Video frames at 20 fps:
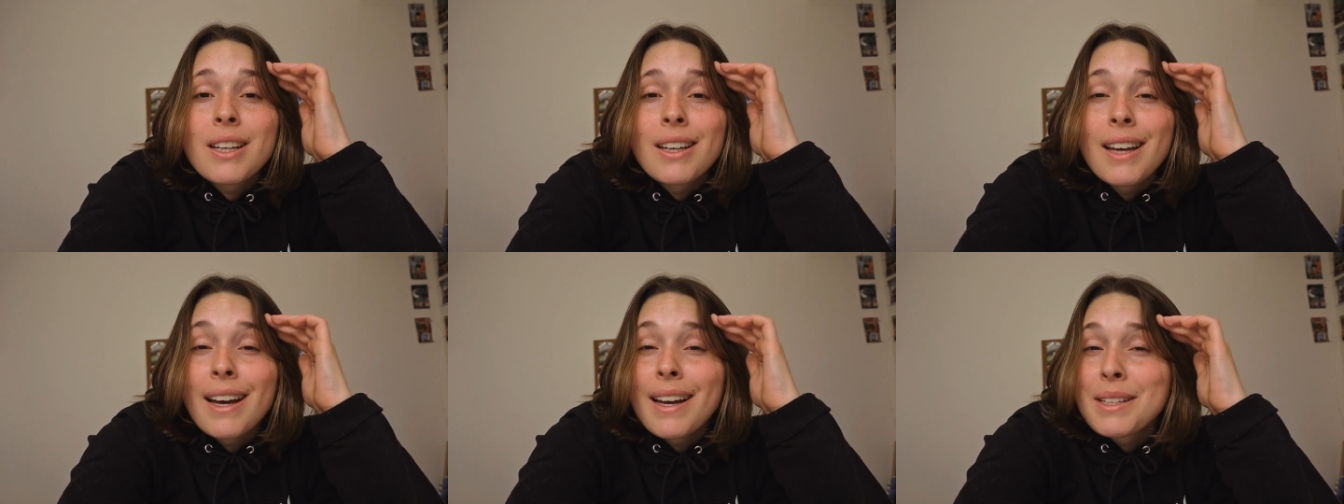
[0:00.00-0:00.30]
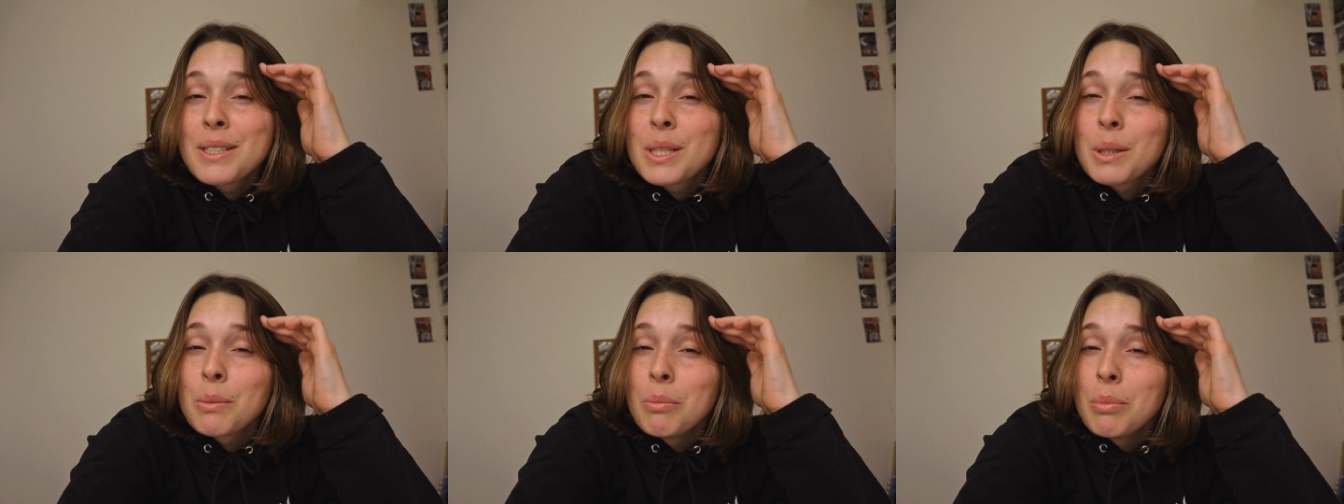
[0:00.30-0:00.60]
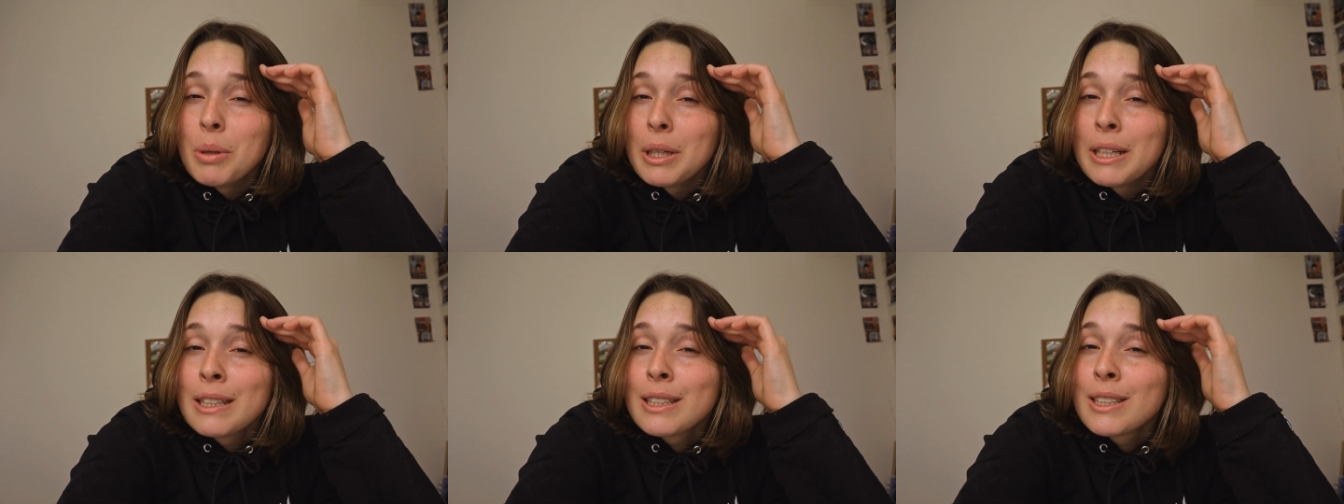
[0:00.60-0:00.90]
get into
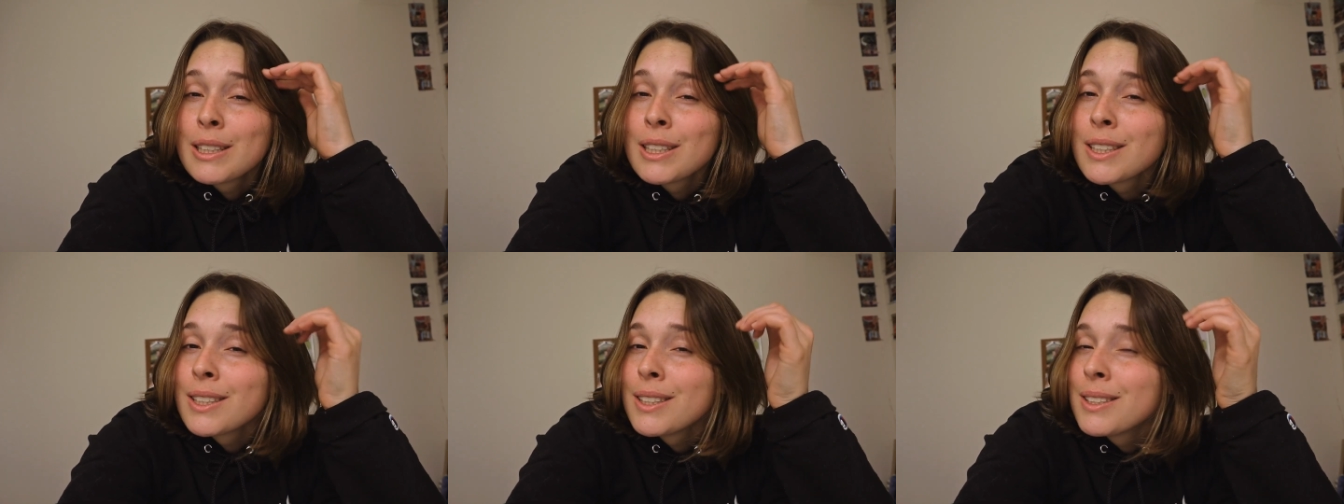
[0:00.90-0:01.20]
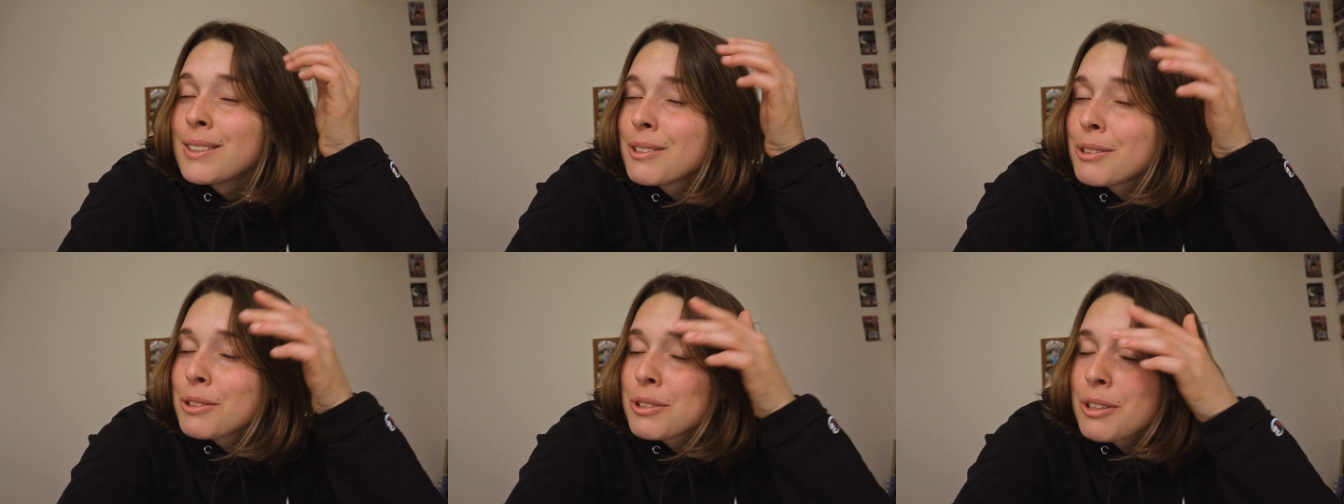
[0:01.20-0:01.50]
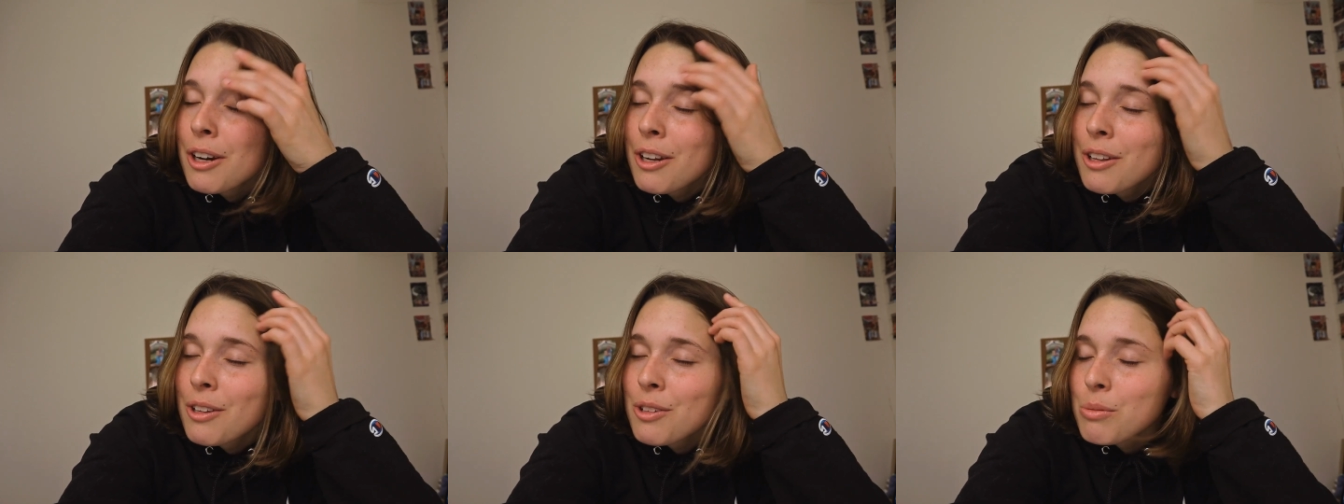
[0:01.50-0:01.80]
bed to
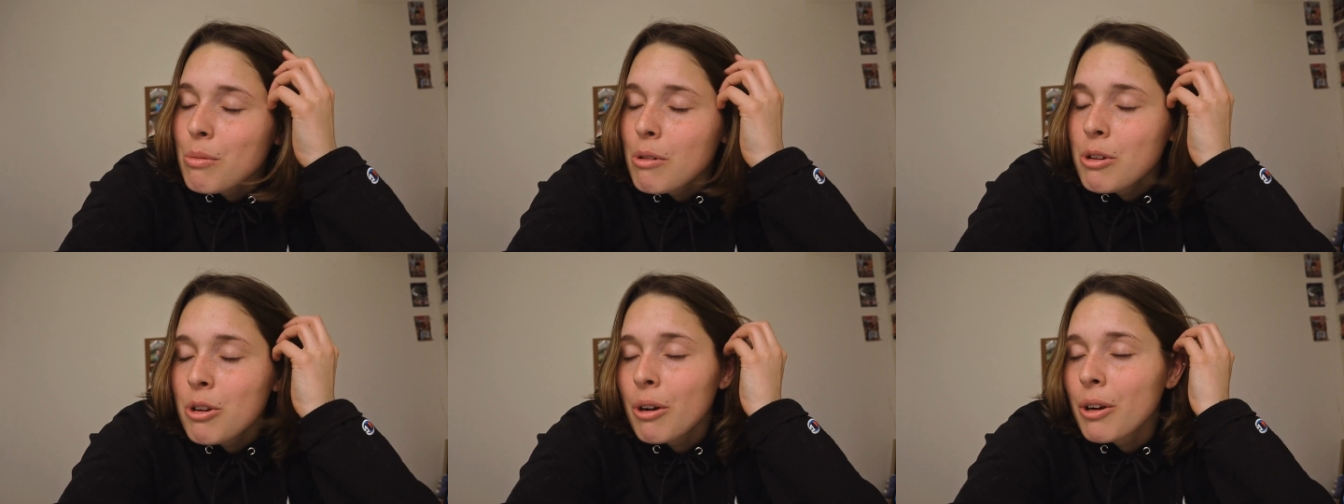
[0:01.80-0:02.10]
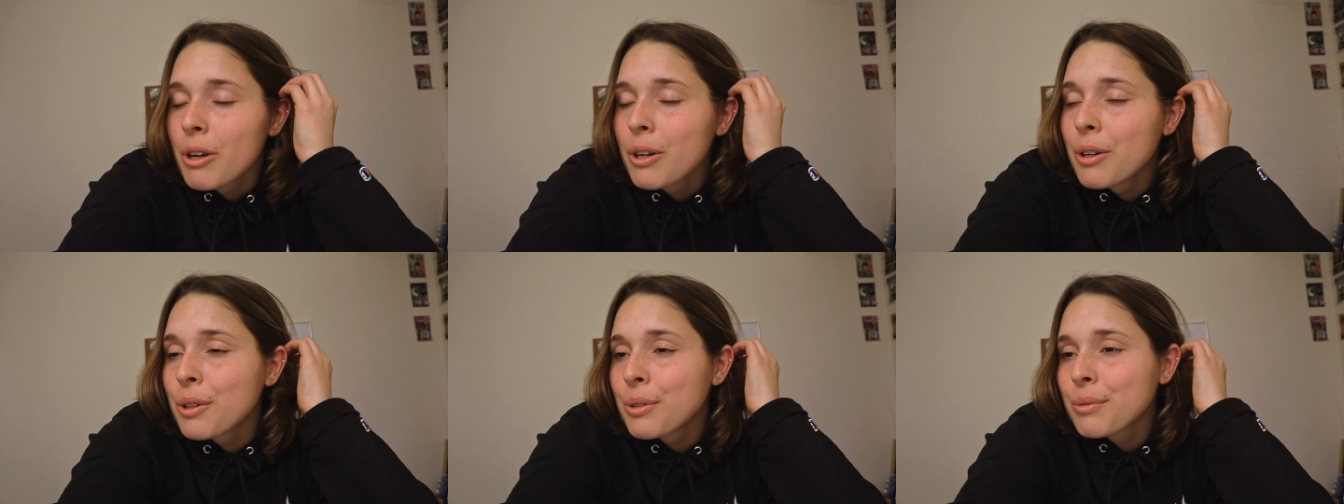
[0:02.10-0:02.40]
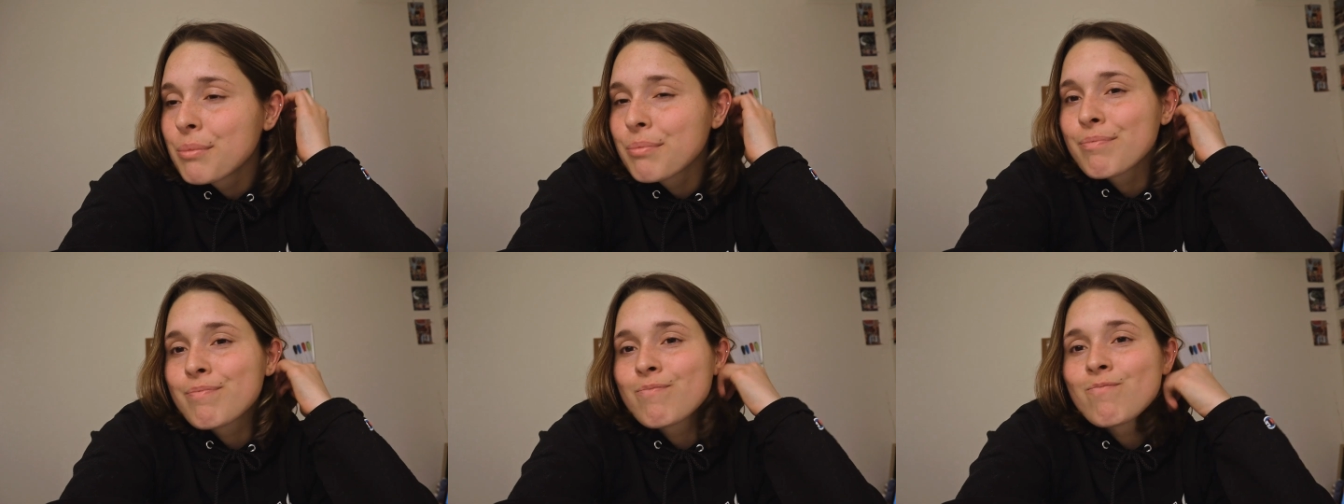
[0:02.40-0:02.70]
study this
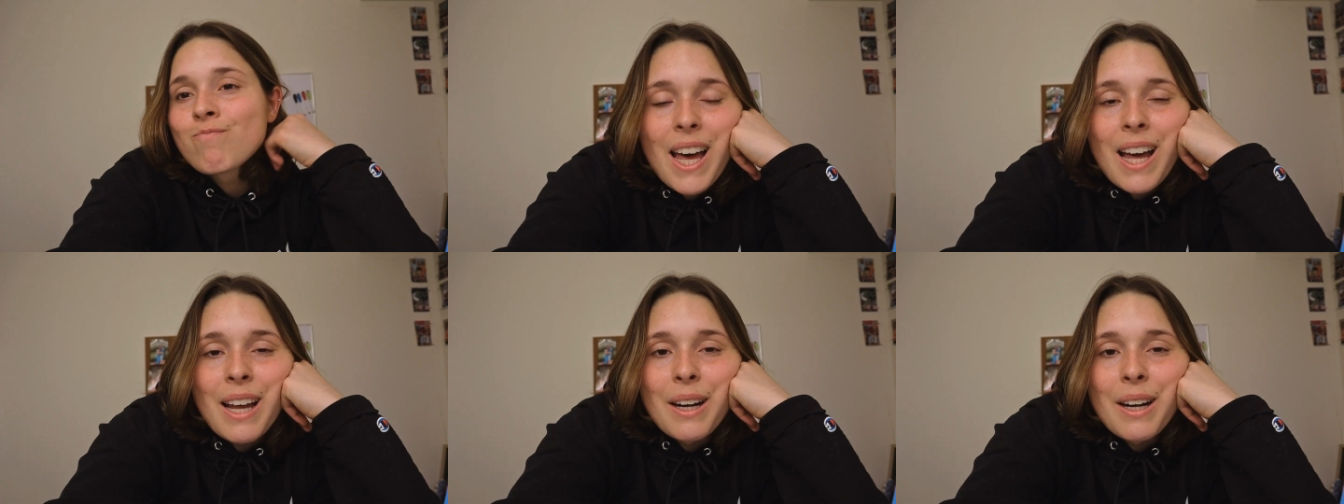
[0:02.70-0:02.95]
material.